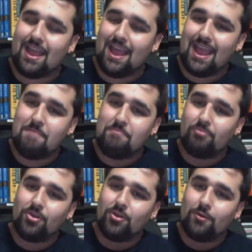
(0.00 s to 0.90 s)

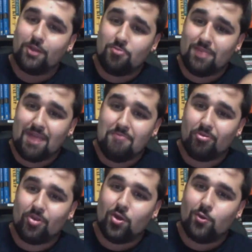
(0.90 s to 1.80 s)
human
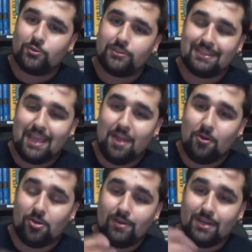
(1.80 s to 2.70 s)
embryos that they are
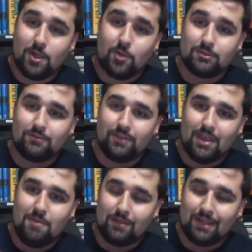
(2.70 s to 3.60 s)
going to
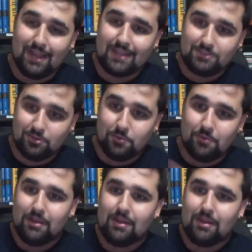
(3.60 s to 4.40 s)
cultivate when they get to